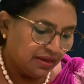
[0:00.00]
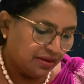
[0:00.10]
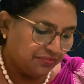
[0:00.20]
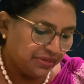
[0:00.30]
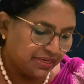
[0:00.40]

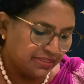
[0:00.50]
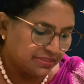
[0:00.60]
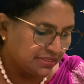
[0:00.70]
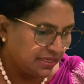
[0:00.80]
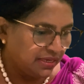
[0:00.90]
We can
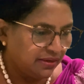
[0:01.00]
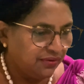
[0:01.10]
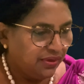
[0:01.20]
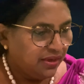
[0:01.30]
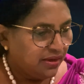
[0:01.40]

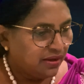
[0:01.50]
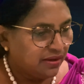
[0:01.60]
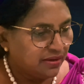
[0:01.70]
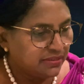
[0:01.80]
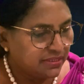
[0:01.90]
see
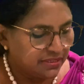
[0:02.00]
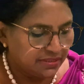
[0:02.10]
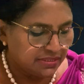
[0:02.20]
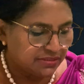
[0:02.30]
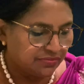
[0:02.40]
Genesis